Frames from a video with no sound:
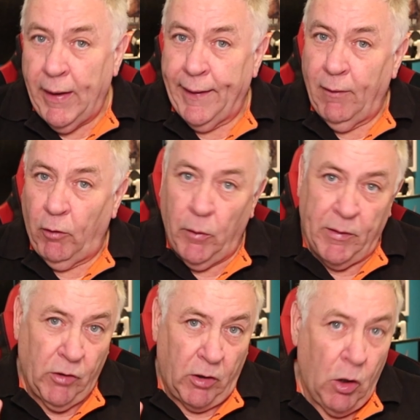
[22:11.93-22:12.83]
and I'll go
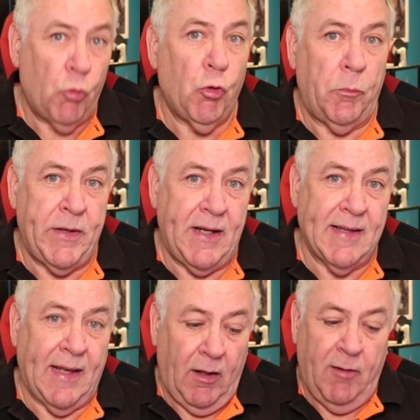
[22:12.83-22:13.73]
into close-up
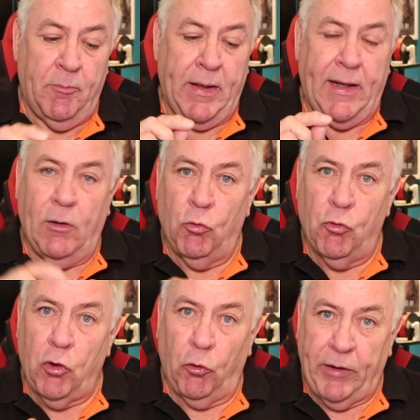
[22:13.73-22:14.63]
detail of me
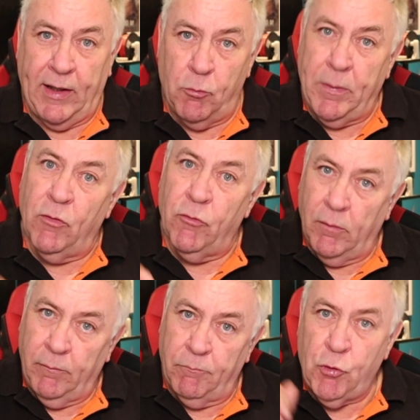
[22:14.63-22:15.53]
unsoldering these pins and